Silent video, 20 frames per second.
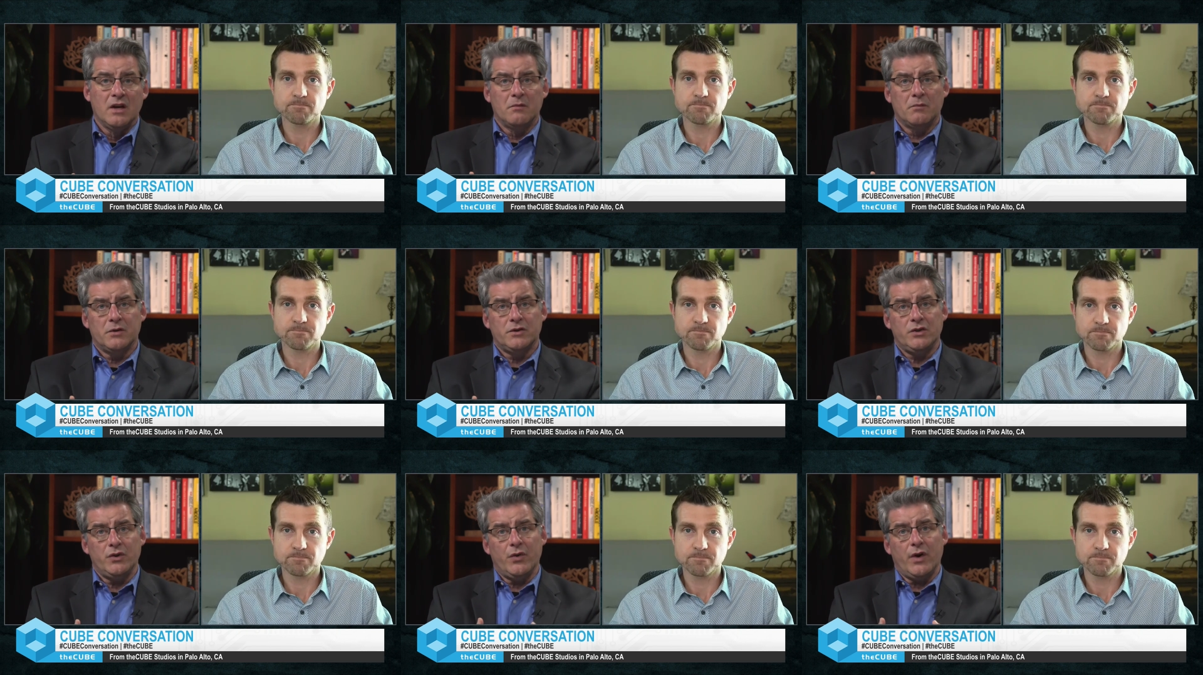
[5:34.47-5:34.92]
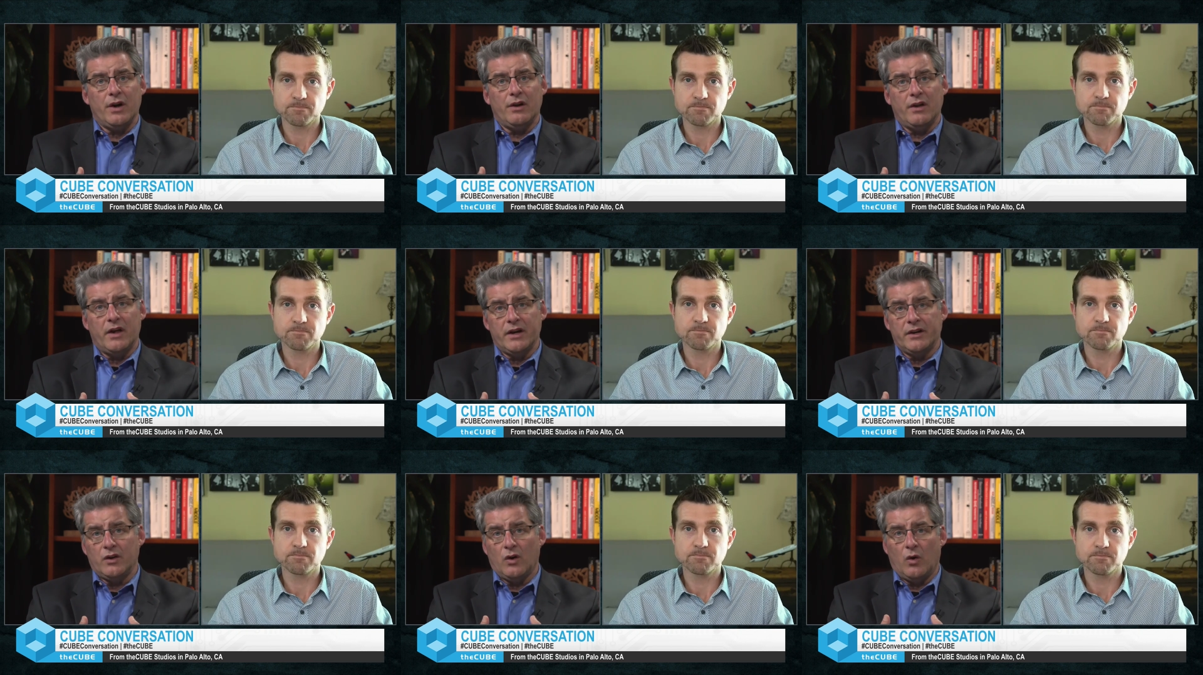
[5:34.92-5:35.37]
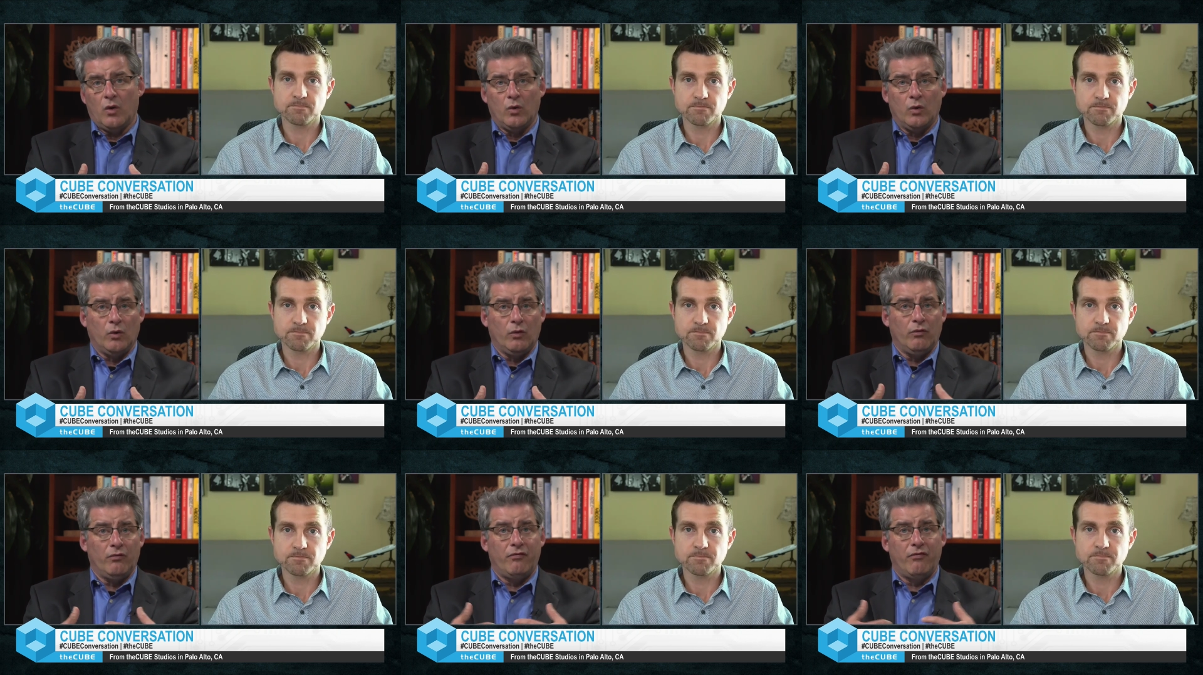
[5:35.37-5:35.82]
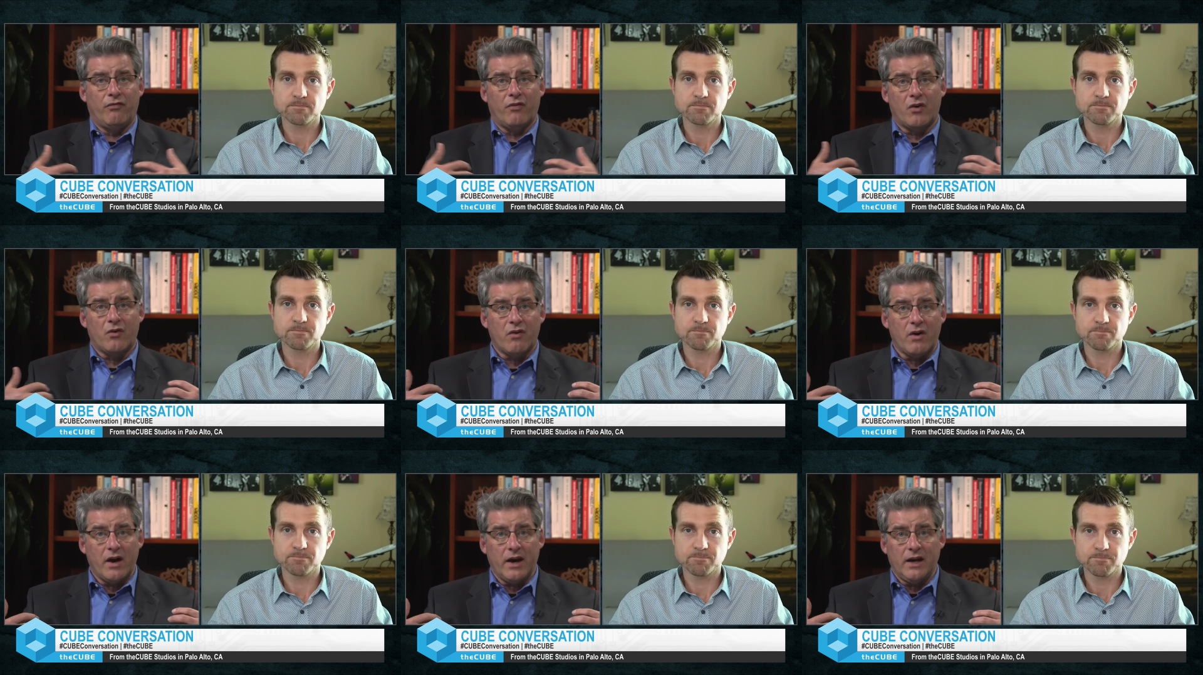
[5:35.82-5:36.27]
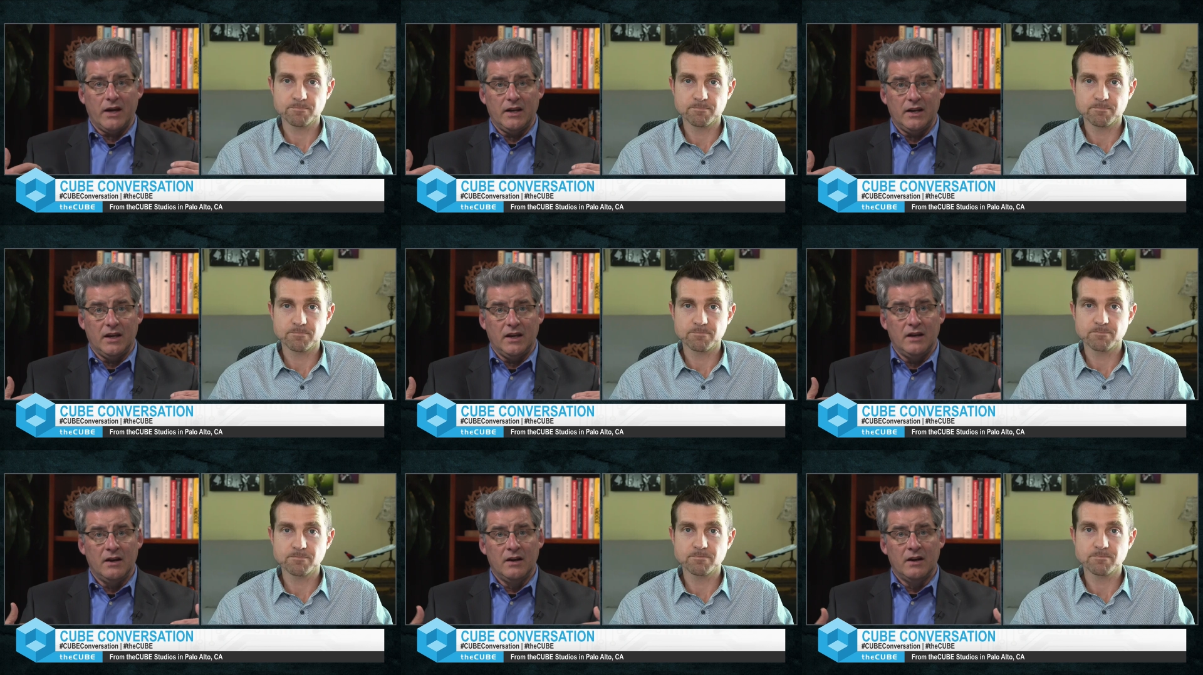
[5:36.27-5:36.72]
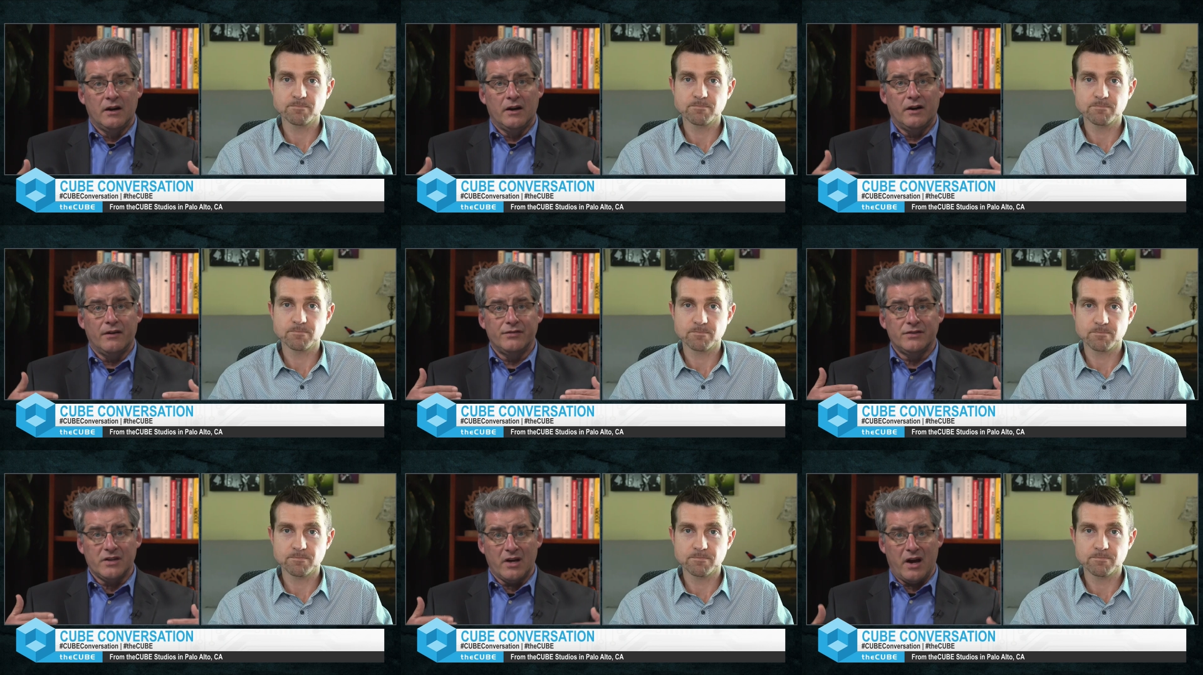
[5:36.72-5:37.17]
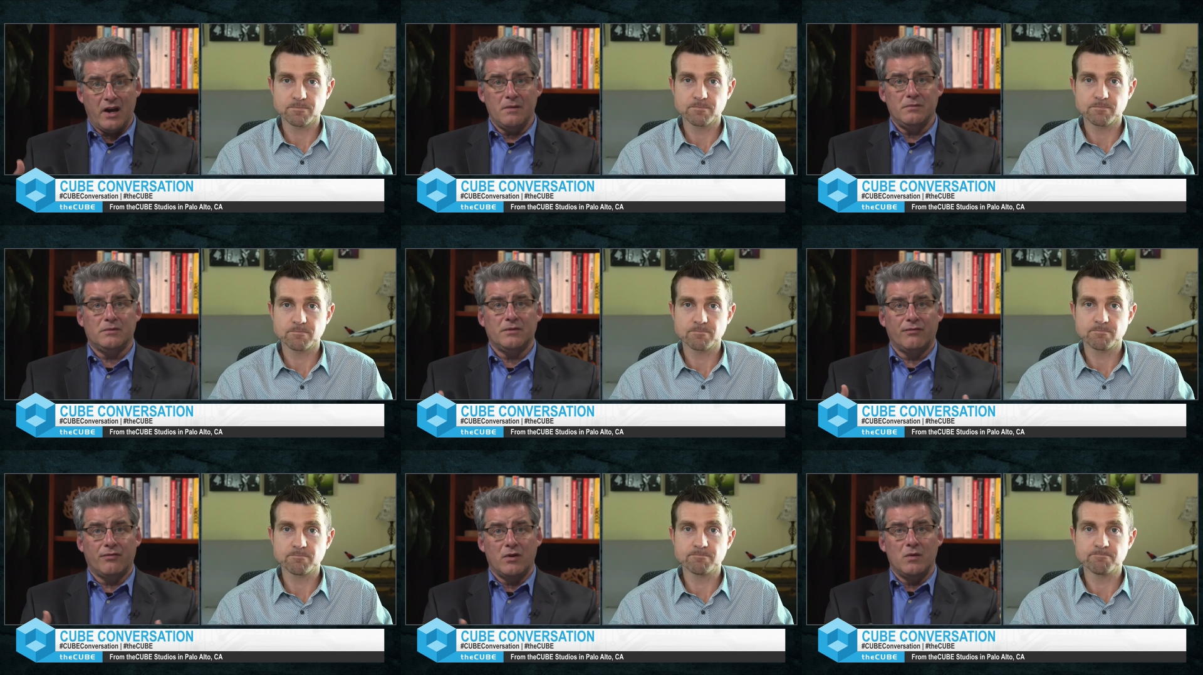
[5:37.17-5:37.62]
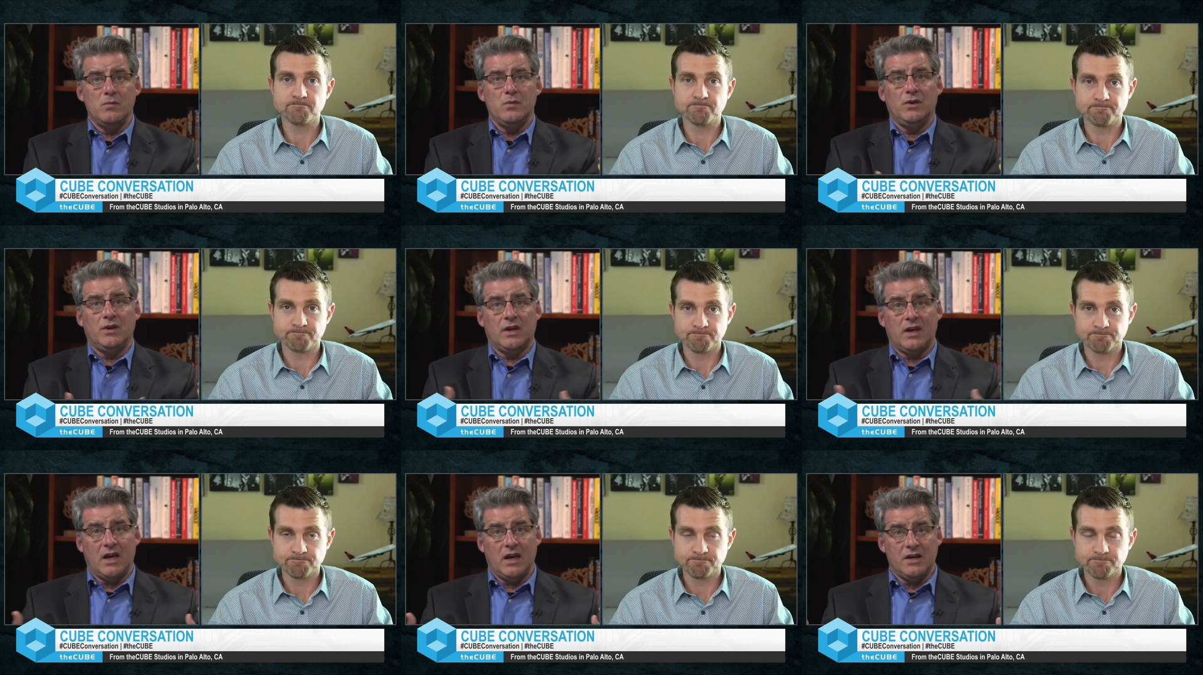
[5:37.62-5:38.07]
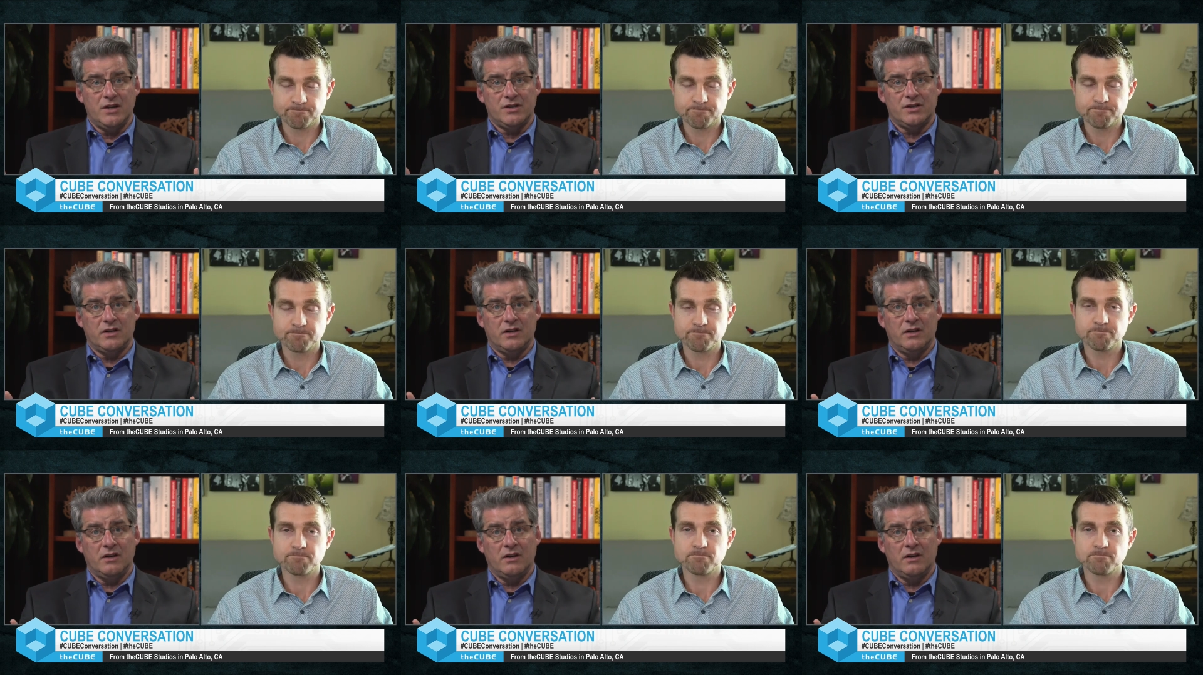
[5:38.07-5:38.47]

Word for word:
Speaker 1: but you outlined a whole variety of types of communication